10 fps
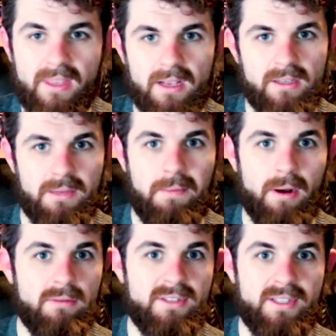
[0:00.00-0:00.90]
as
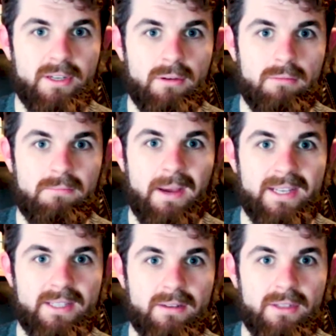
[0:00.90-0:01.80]
opposed to
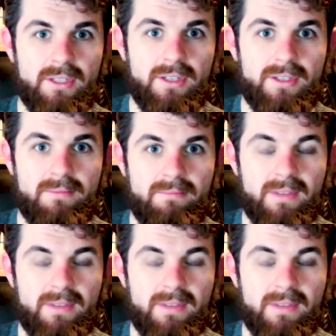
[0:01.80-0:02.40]
basically just,